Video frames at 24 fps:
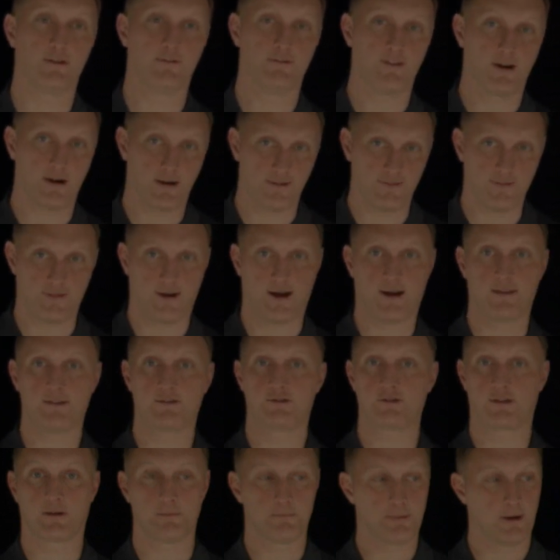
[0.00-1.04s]
to verify
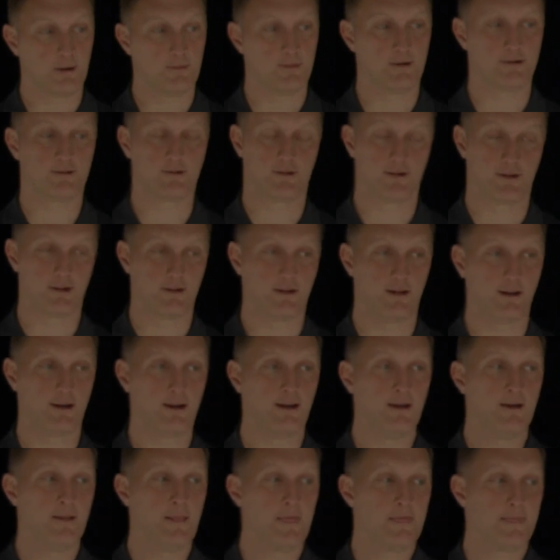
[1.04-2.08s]
that your components are good.